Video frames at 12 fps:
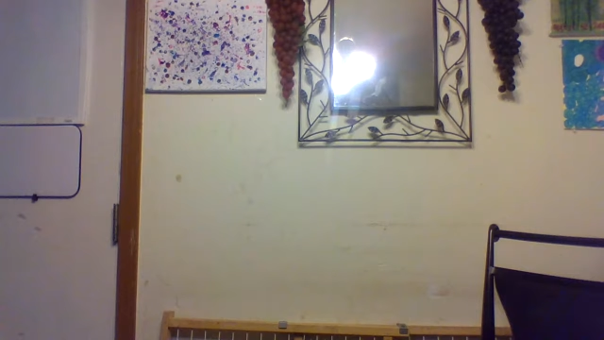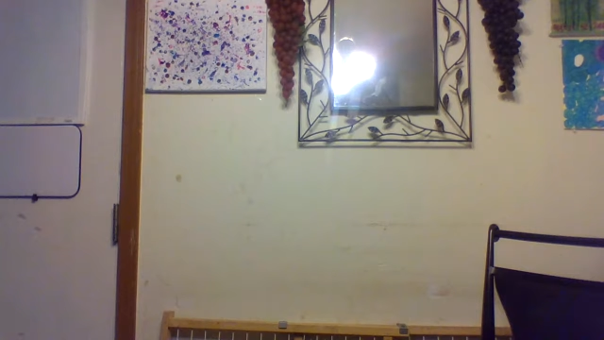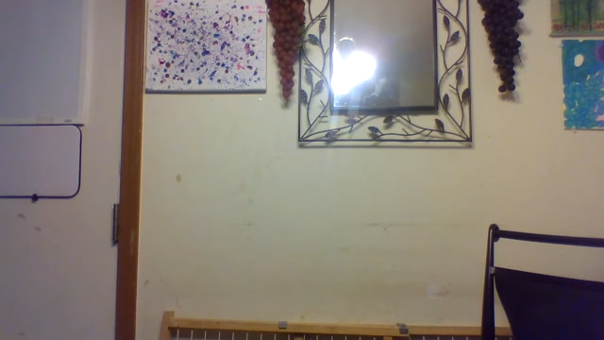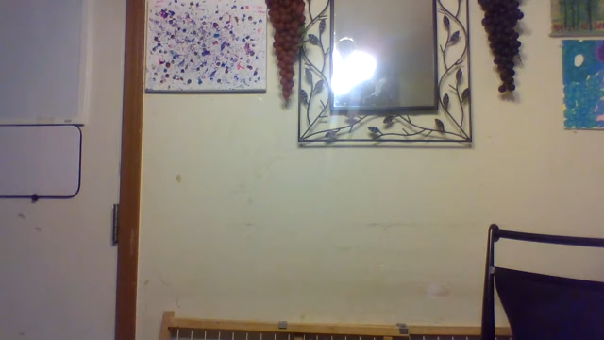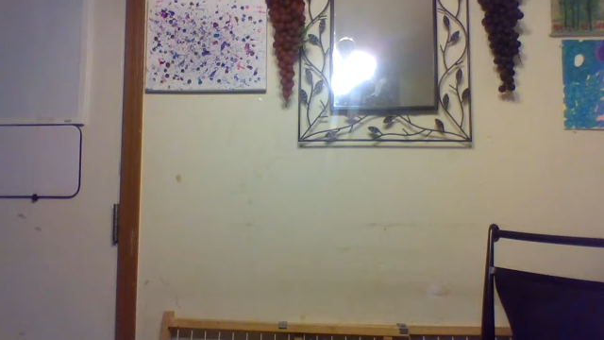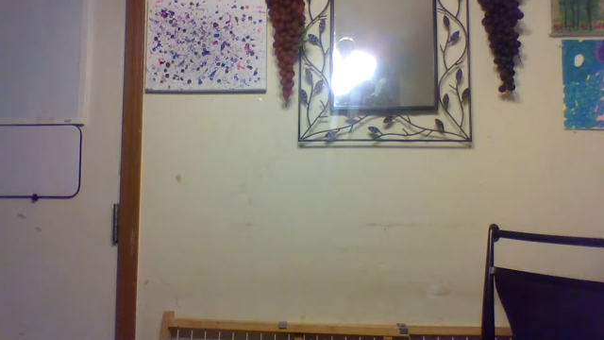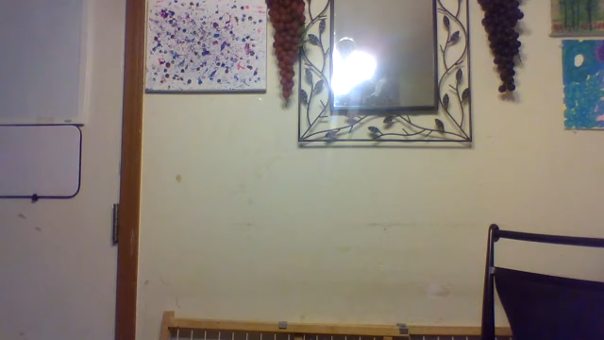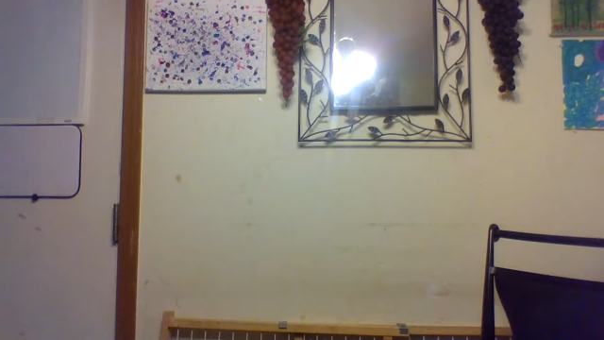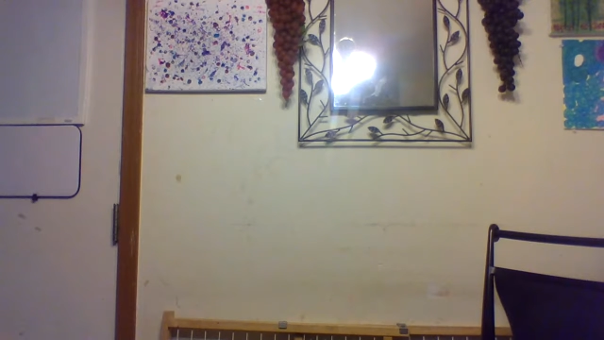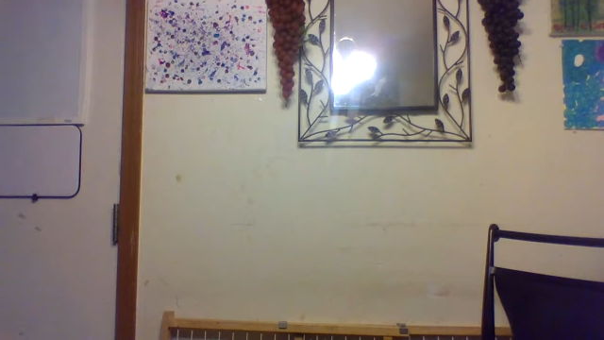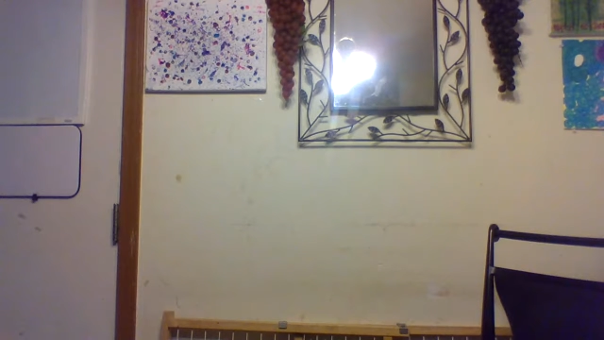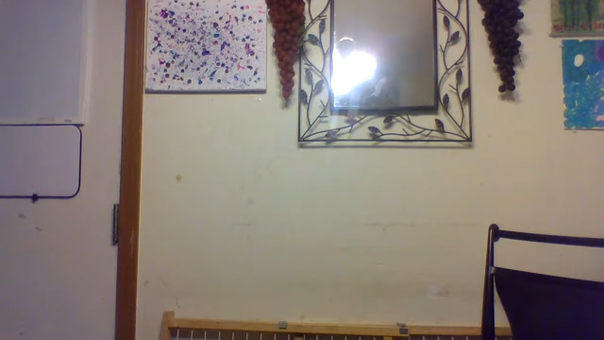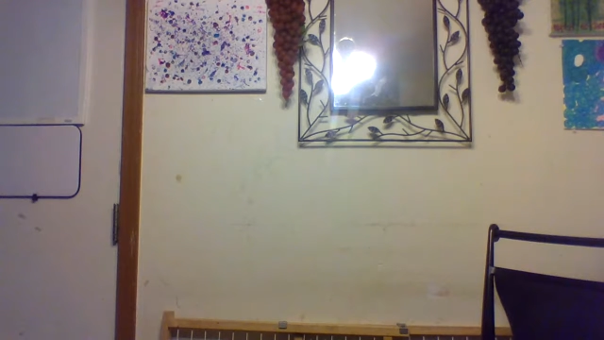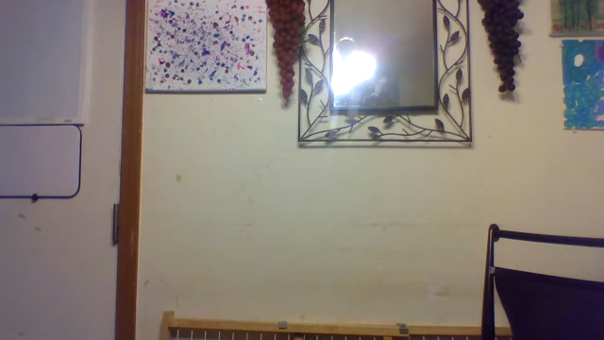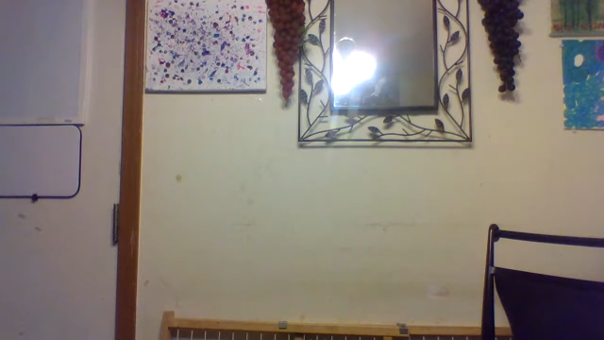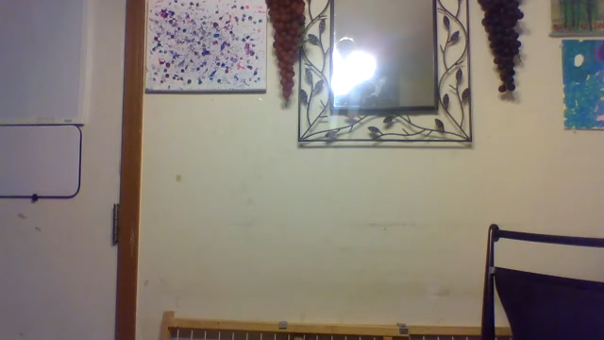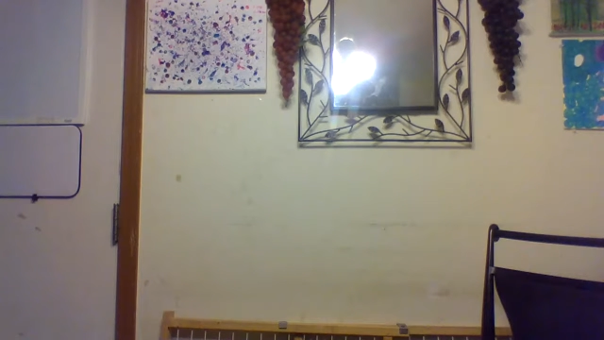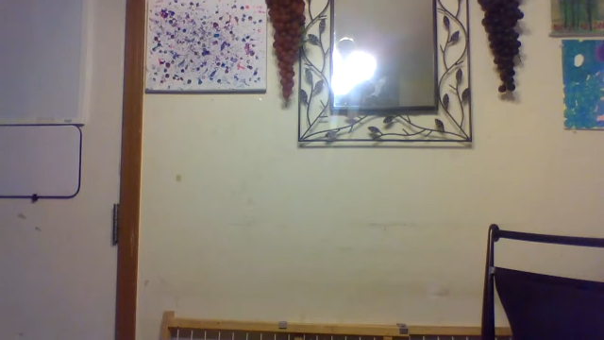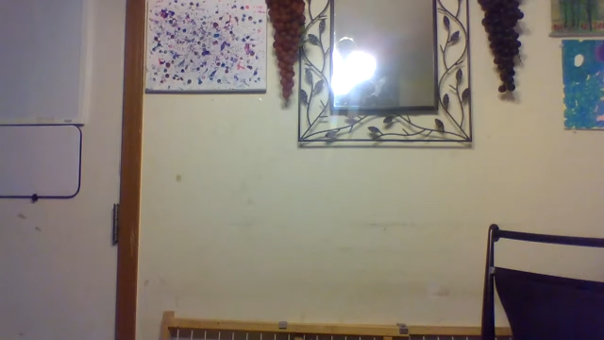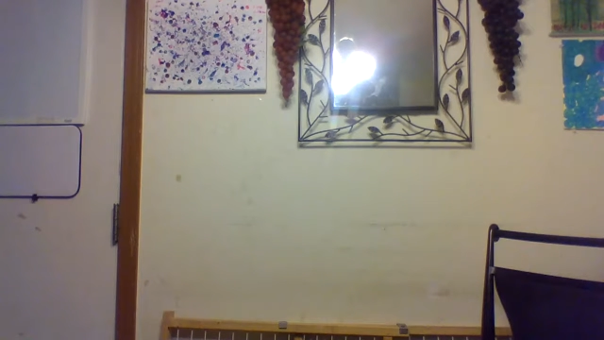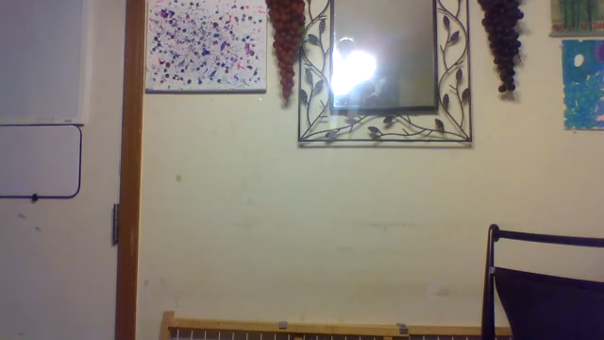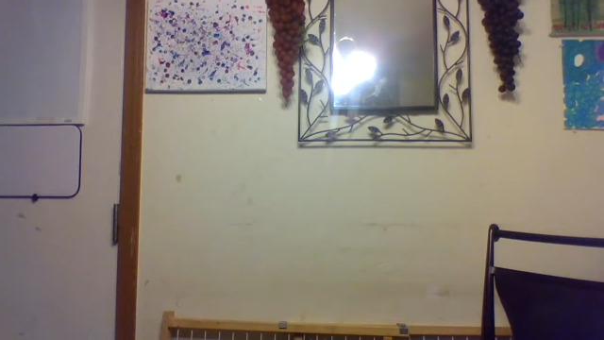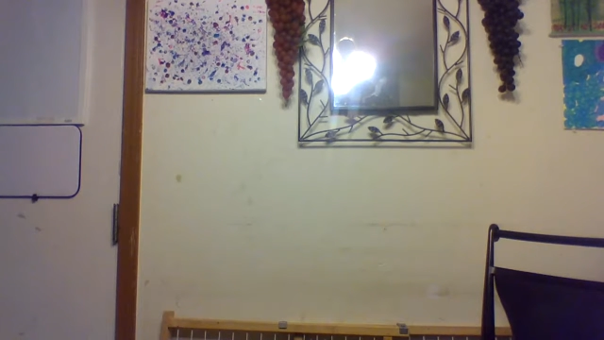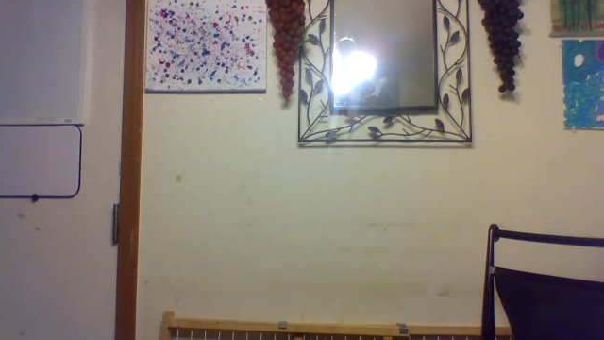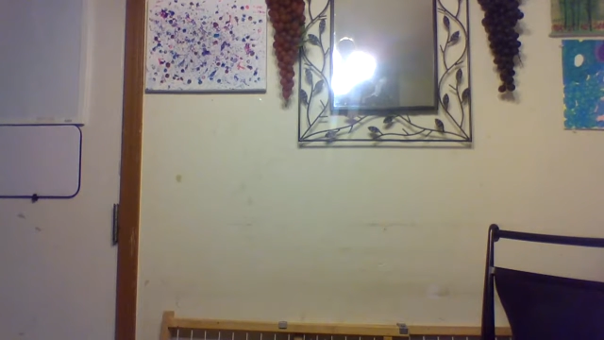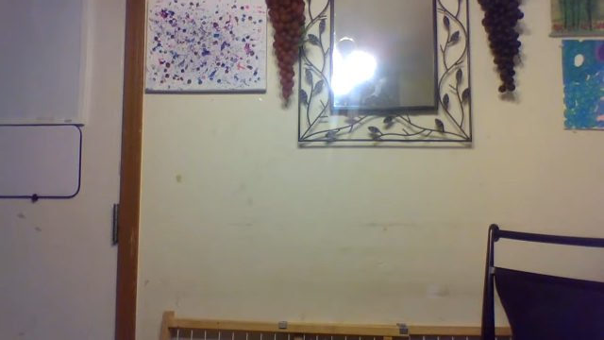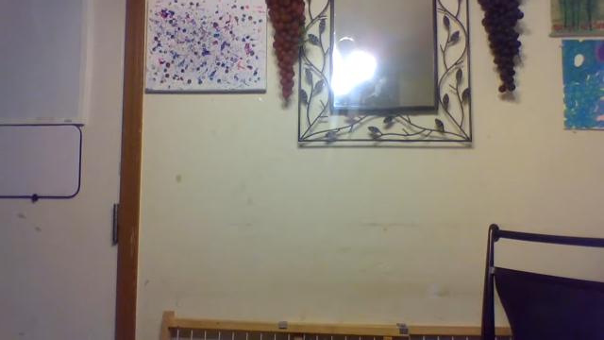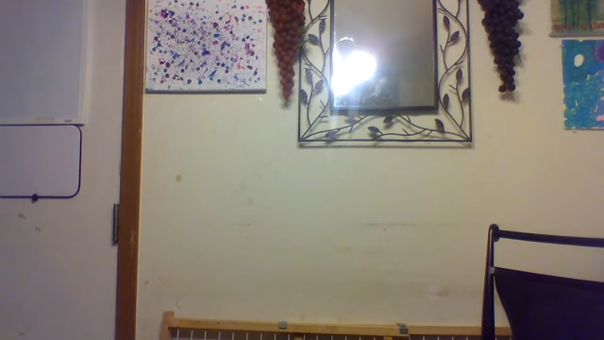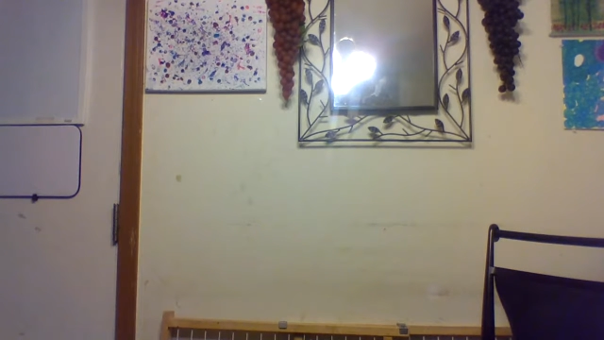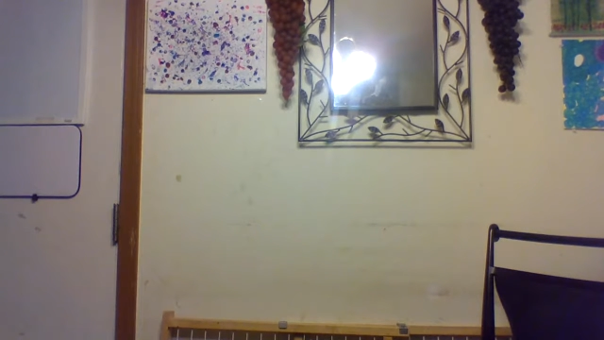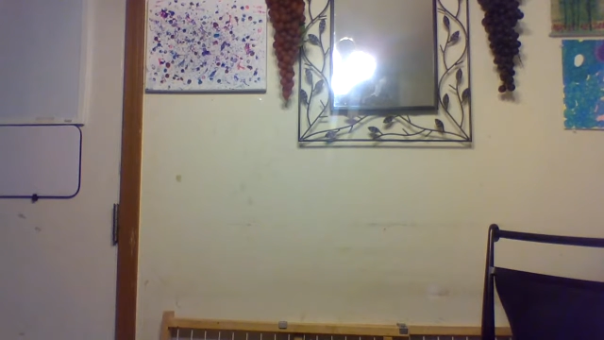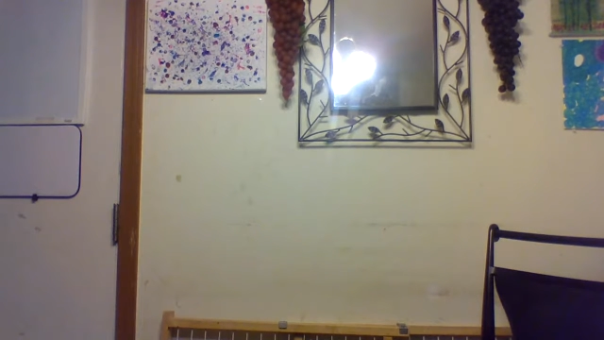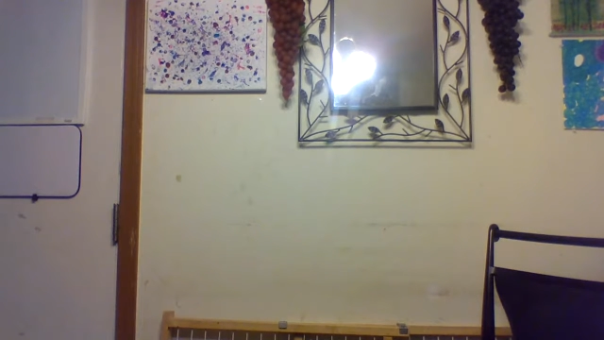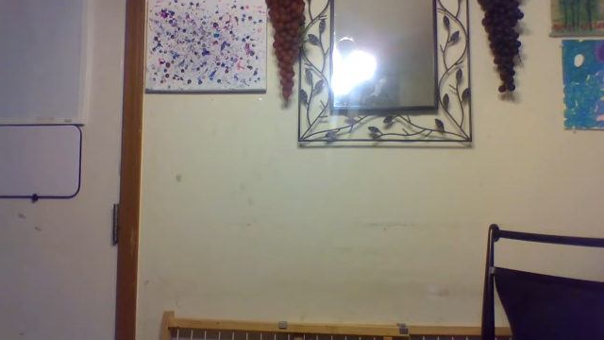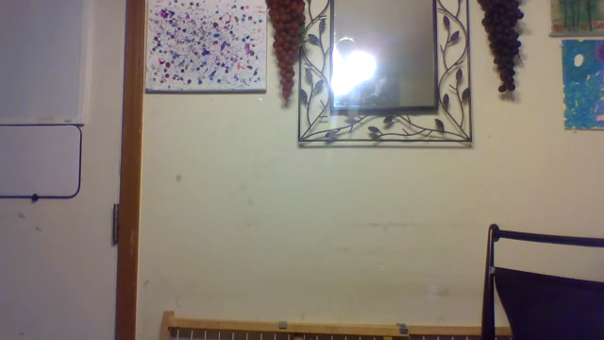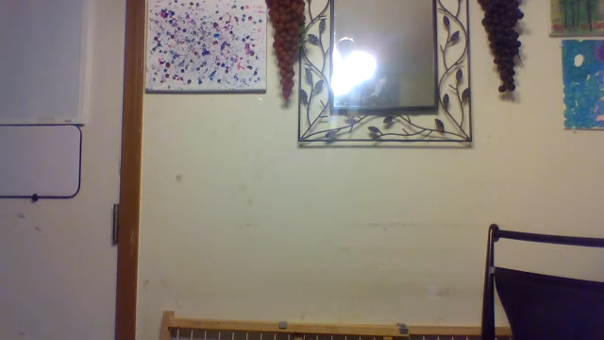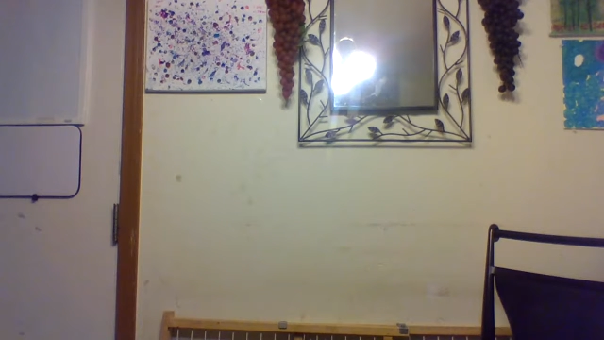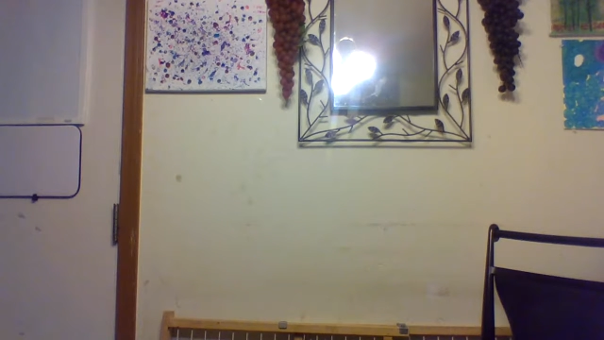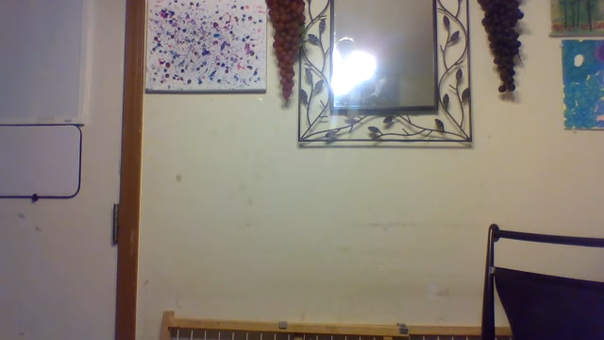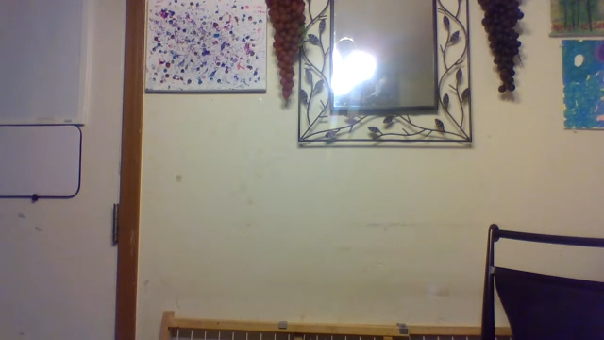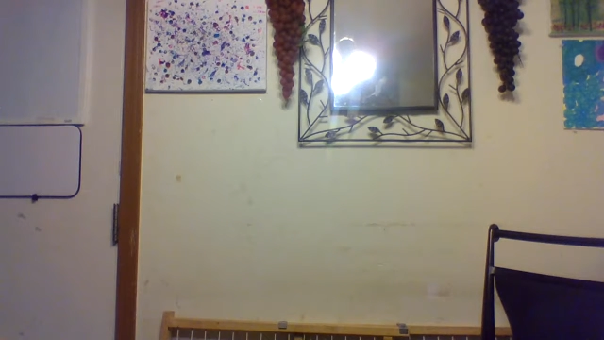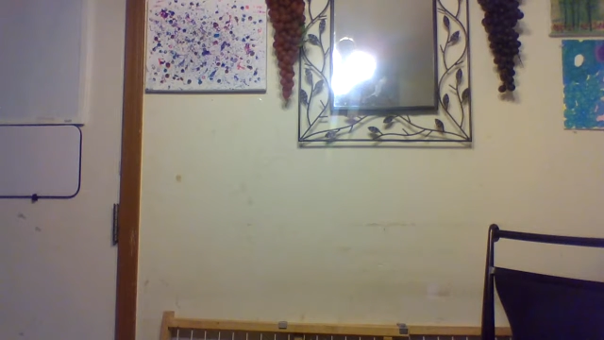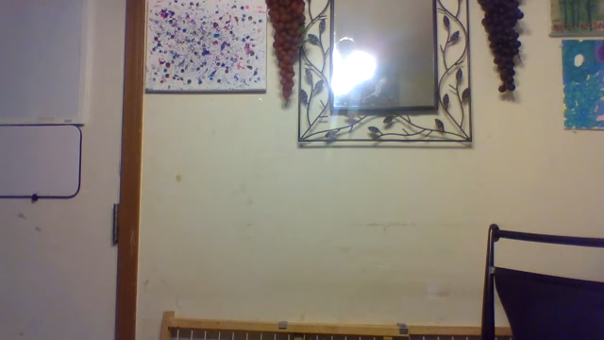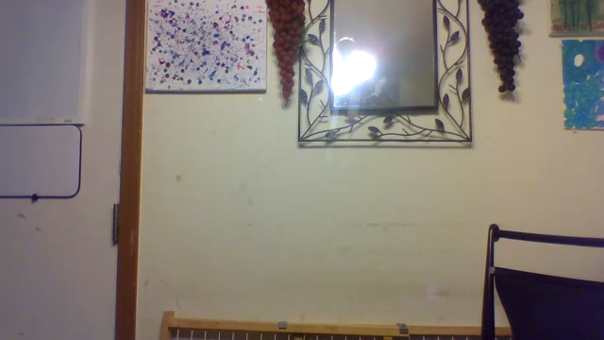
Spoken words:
[unreadable: no face in view]